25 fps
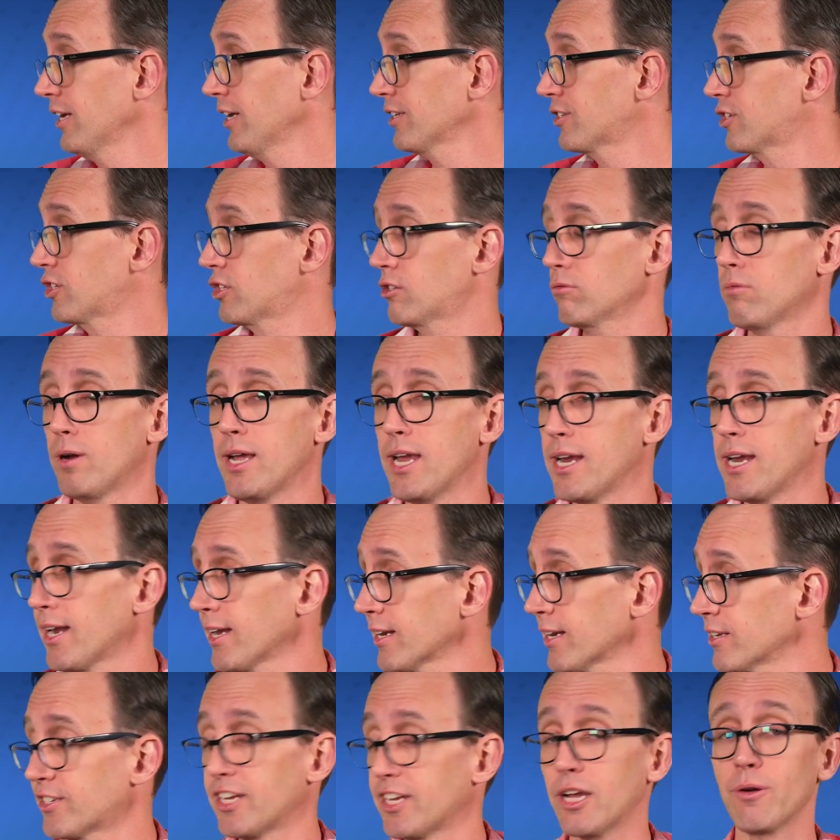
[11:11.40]
That's sweet. I
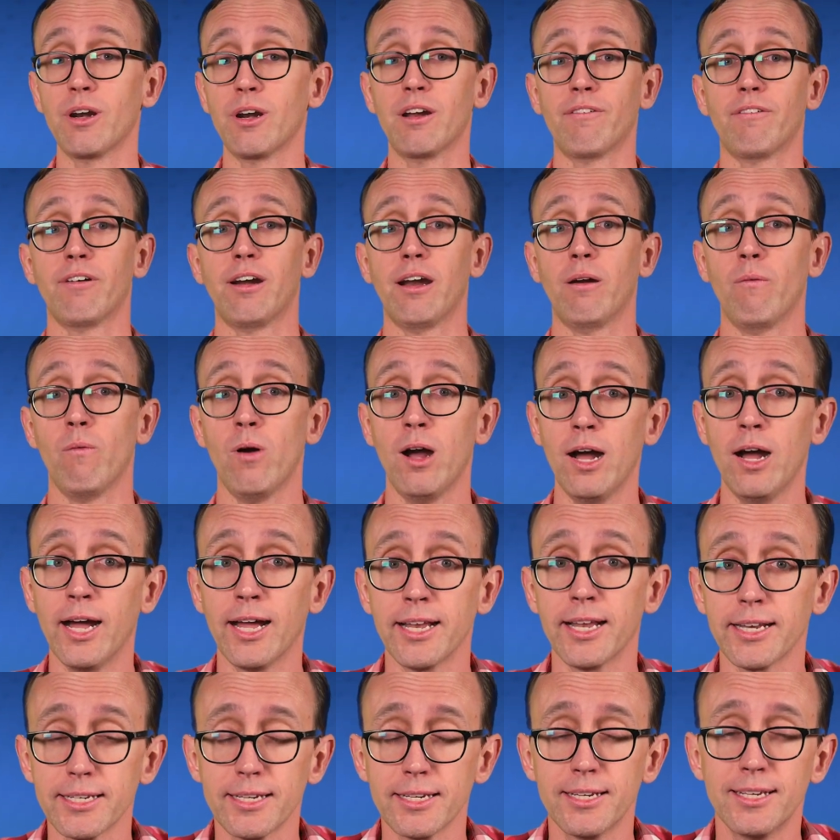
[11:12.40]
can say whatever I
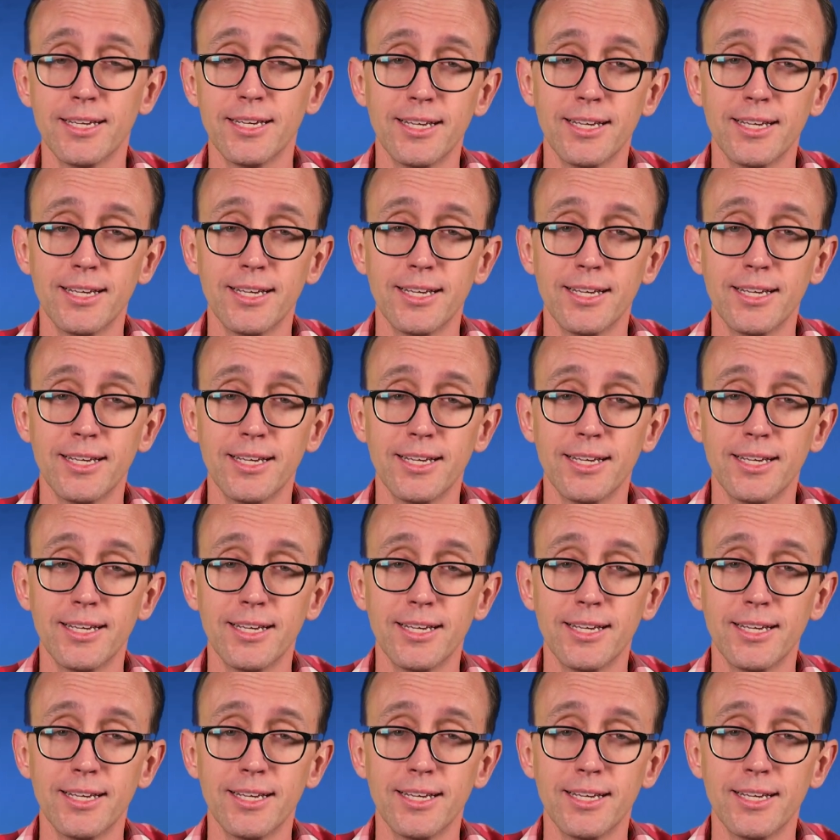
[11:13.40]
want.